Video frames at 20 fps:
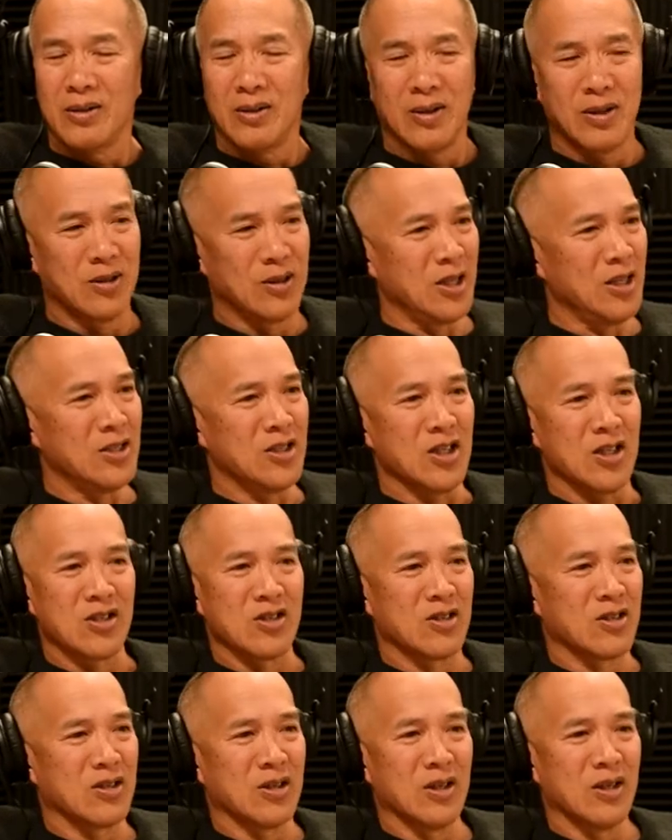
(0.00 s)
It, it
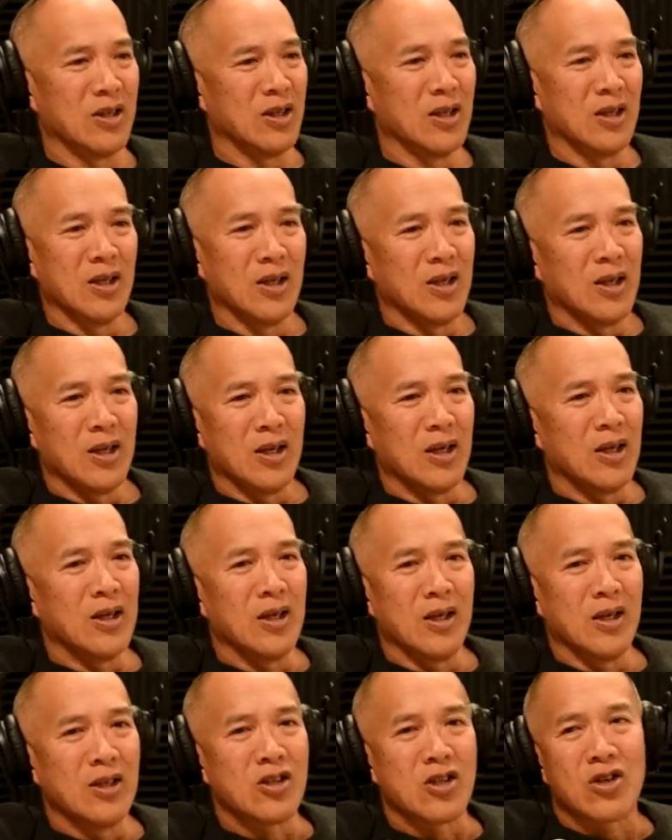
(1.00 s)
just it,
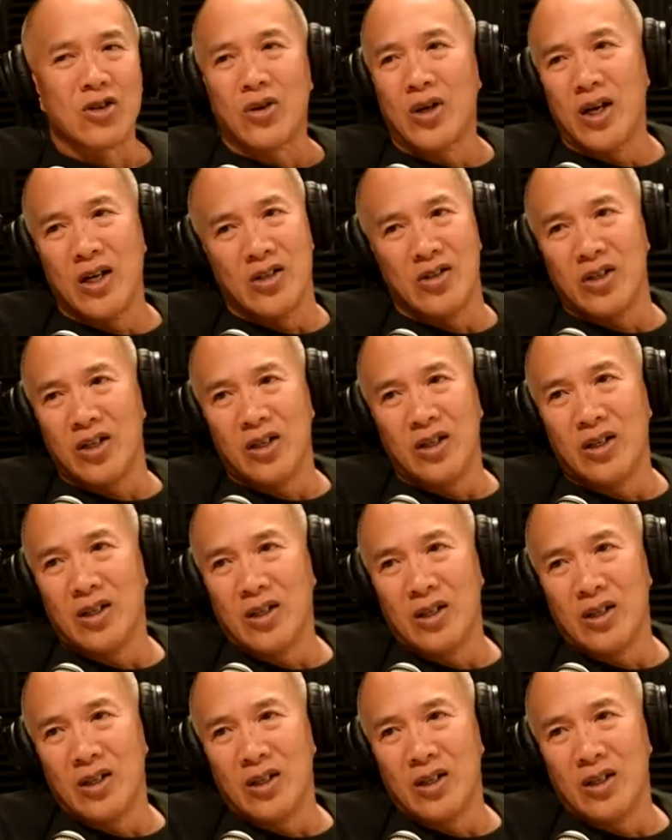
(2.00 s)
it's crazy.